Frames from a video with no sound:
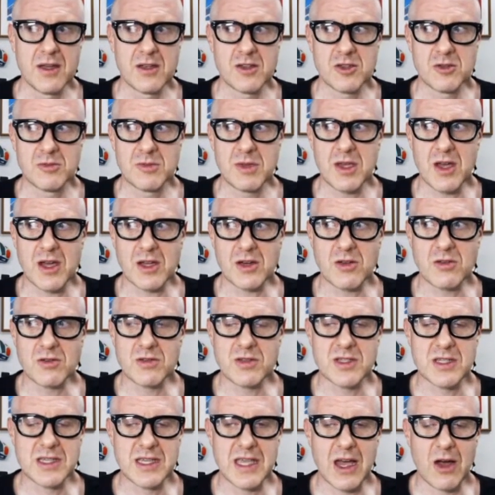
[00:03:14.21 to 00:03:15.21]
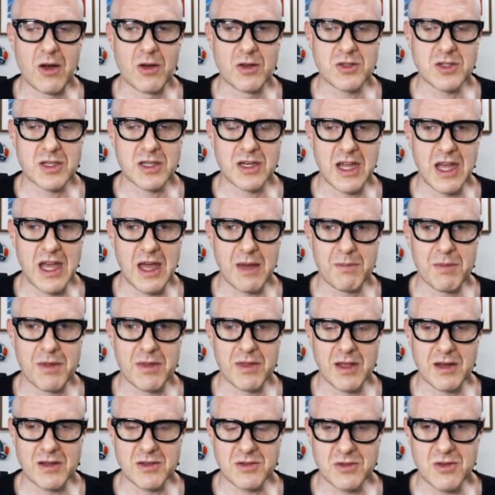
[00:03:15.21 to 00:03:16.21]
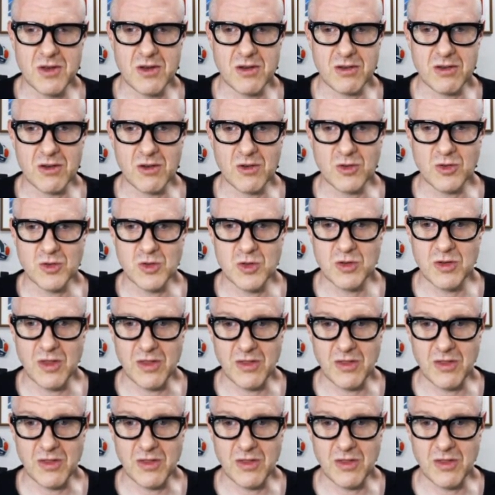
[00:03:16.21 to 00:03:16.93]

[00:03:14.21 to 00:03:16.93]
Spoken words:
To me, I don't see how it's going to happen, that it's not going to,